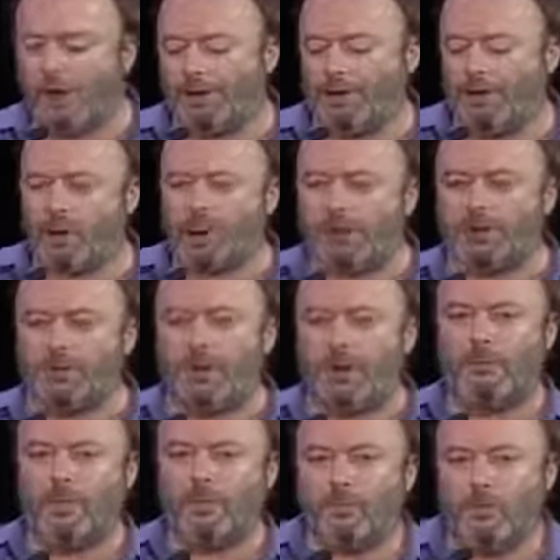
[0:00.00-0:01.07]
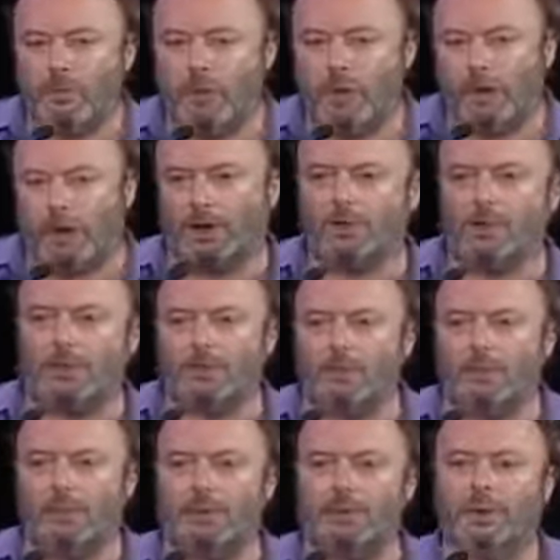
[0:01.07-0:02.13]
It's called a tumbril remark in
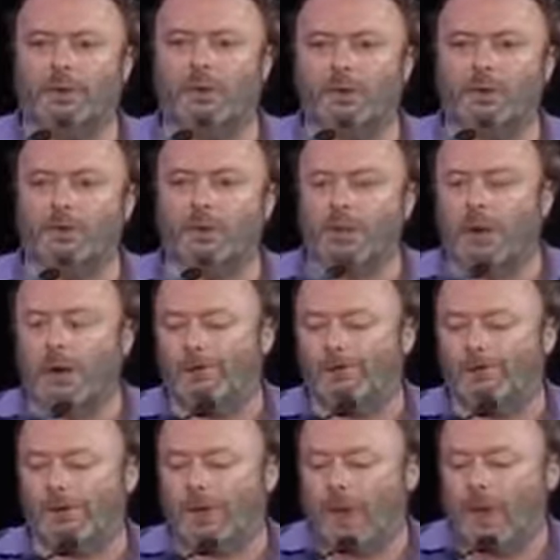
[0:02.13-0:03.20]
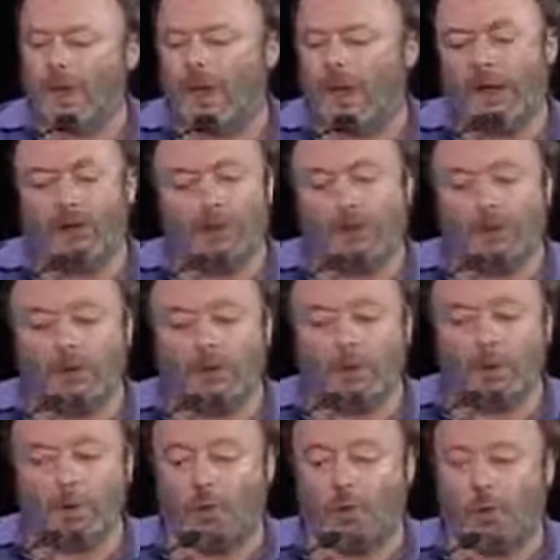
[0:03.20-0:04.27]
some circles. Yes, I don't
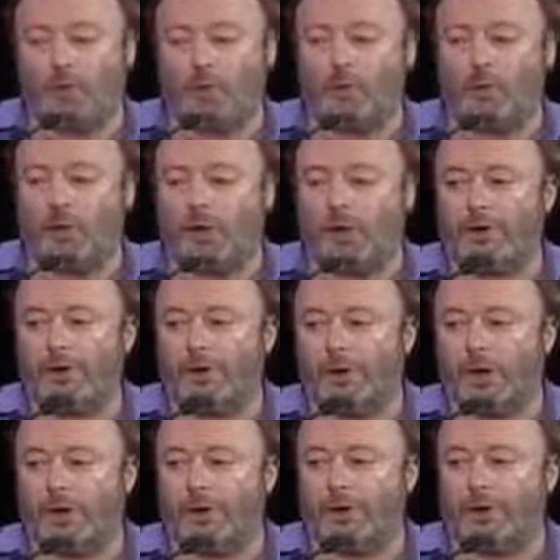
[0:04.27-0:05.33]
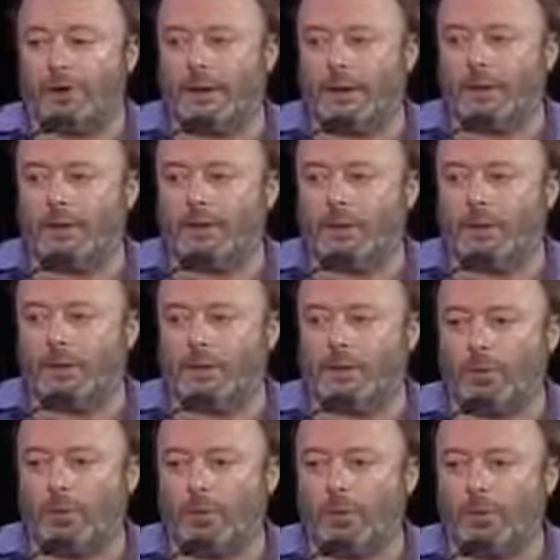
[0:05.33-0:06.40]
know where the Marie Antoinette cake shop
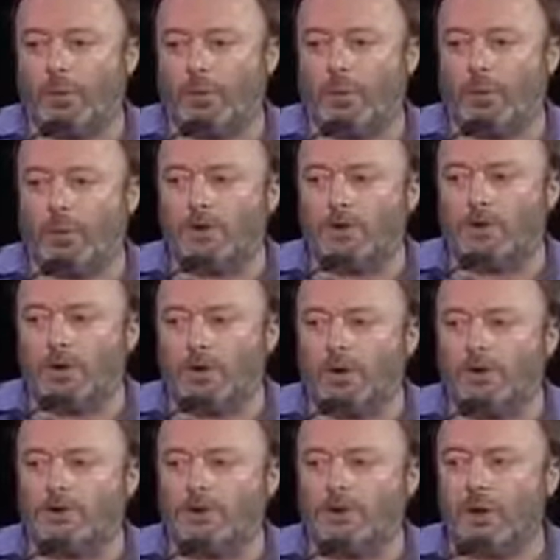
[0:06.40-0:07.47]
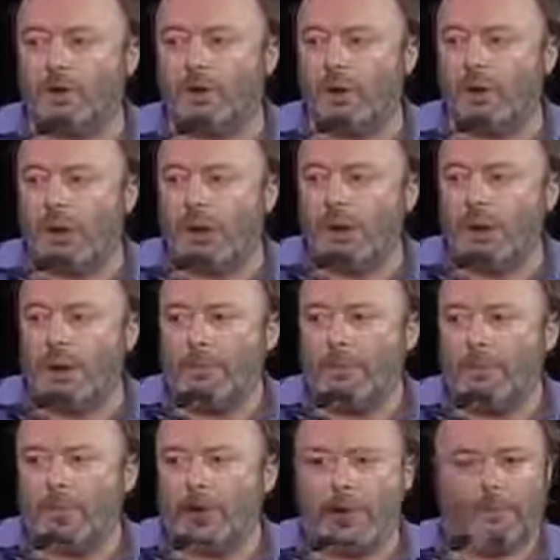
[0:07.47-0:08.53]
was in the Astrodome,
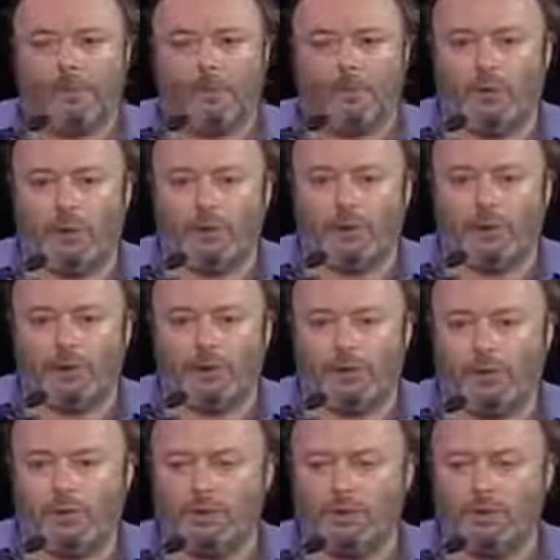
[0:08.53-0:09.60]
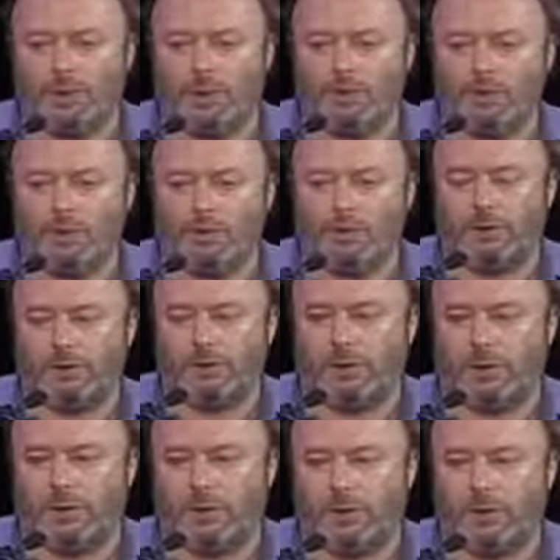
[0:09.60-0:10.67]
but if you notice, I didn't
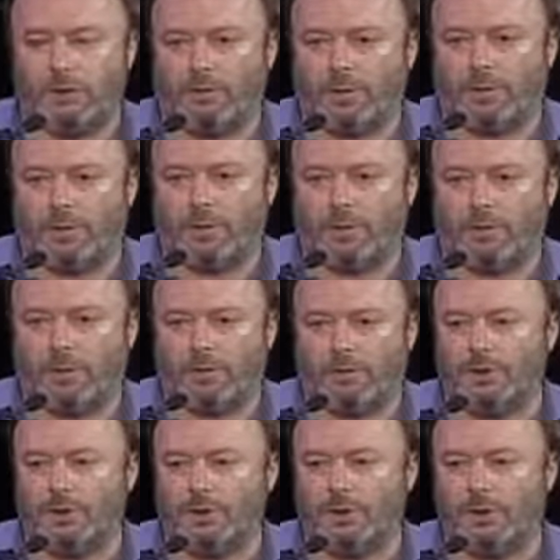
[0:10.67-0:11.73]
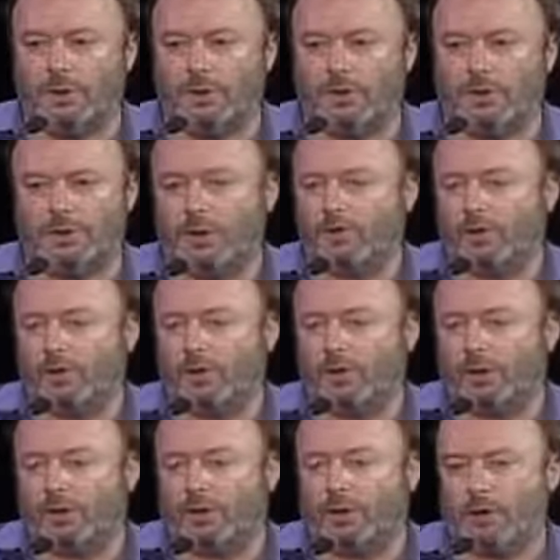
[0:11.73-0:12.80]
say that I defended the President's record on this, and I've written
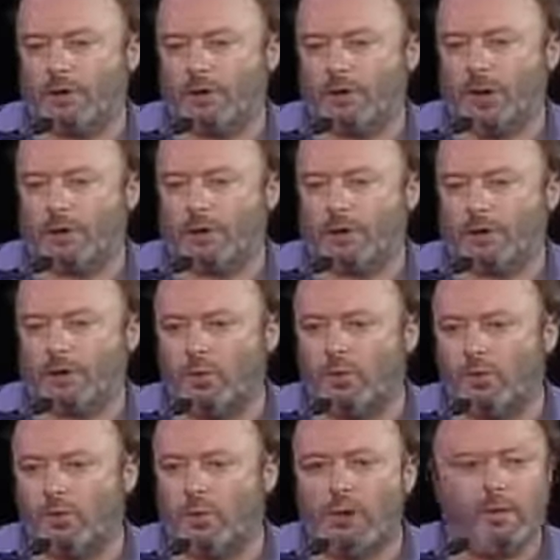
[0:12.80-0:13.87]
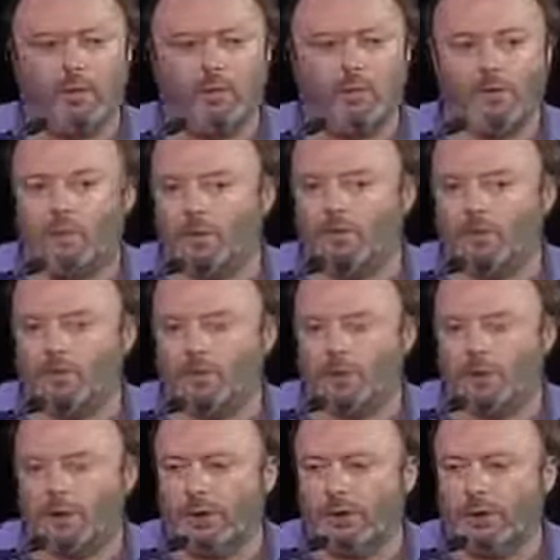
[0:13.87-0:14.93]
very critically about it already for all of you to
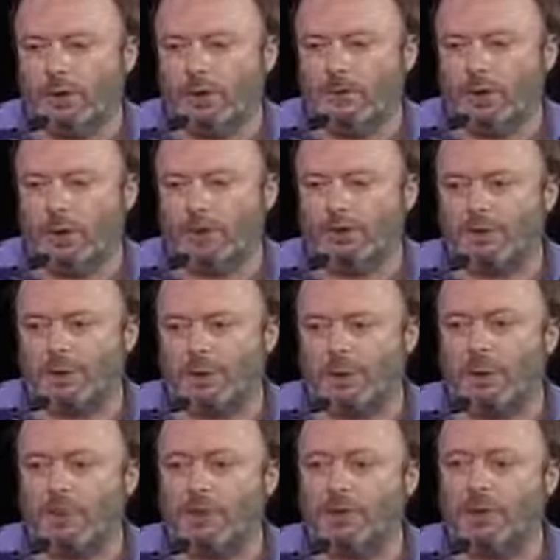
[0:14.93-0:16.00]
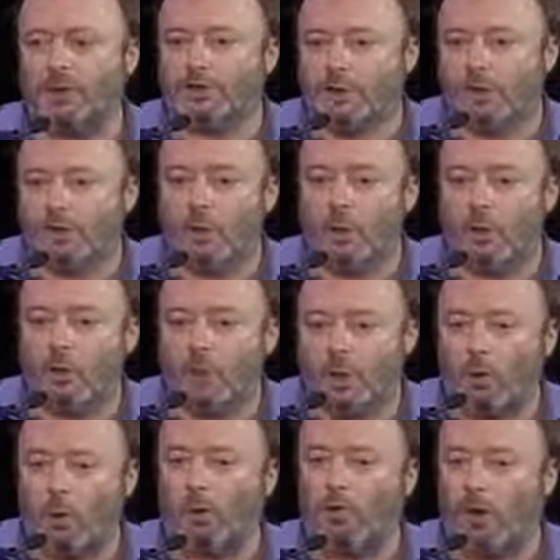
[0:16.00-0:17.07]
read in Slate magazine. What I
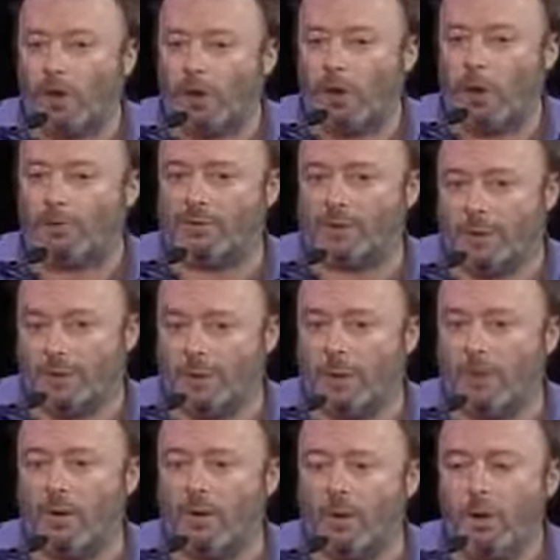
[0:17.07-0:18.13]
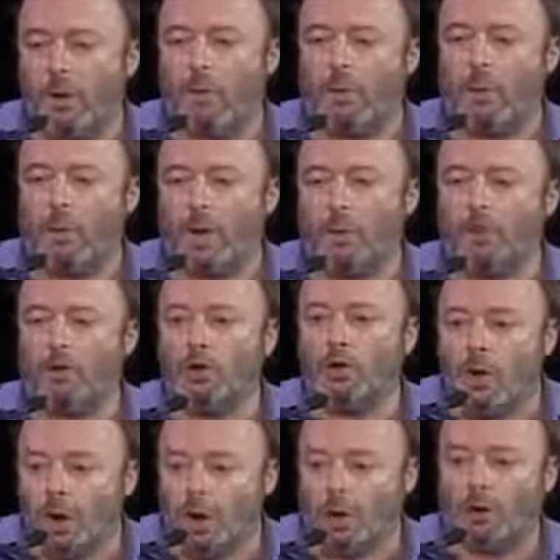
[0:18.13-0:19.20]
will not have said
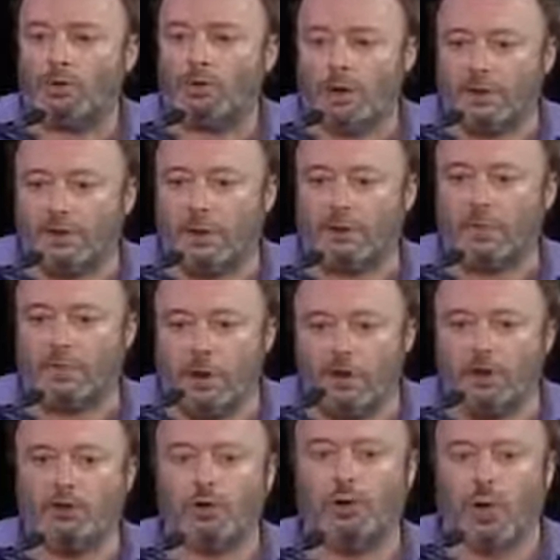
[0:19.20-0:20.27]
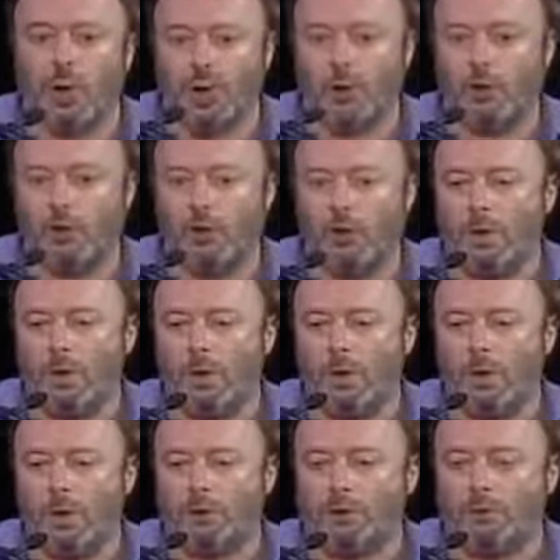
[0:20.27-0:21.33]
is that we should go
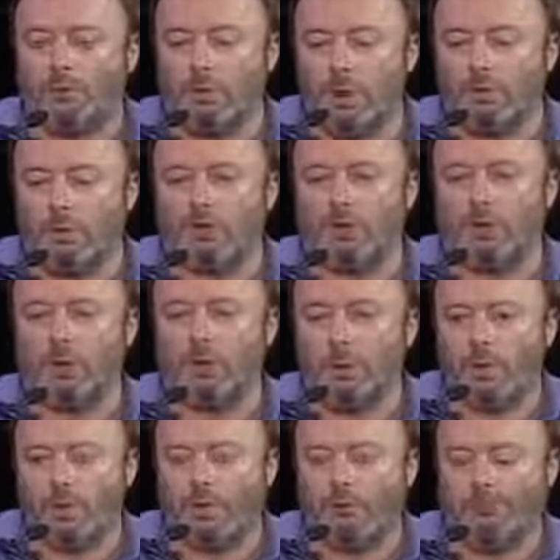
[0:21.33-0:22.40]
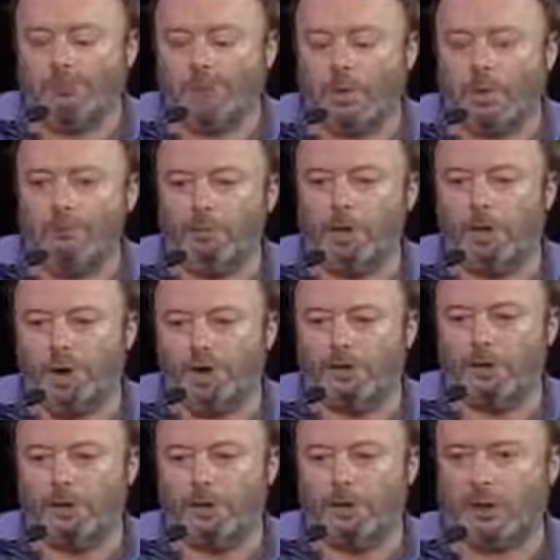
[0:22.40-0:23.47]
to a refugee woman in
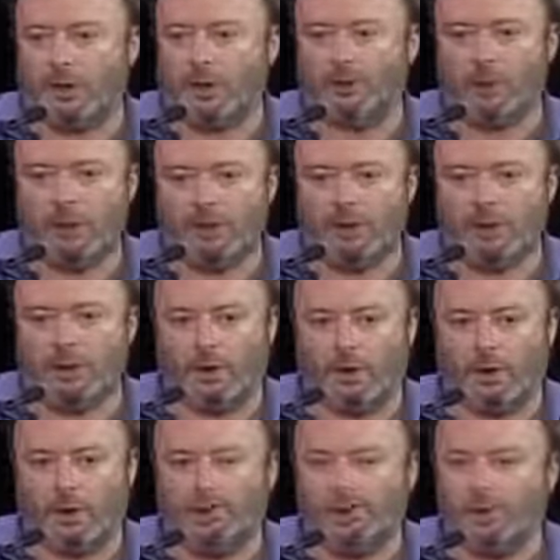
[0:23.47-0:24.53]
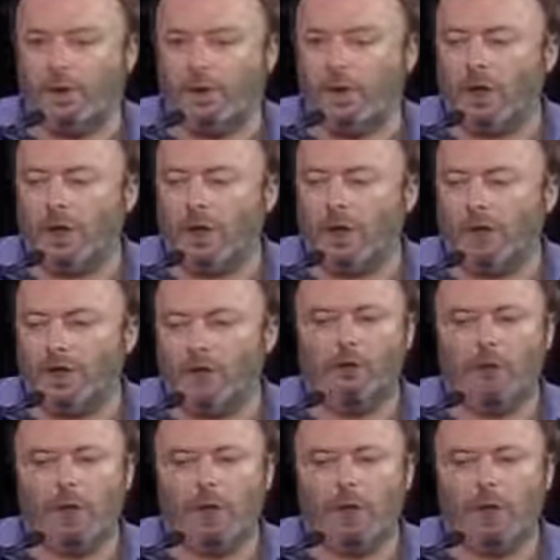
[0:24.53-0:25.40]
Biloxi and say to her, "Do you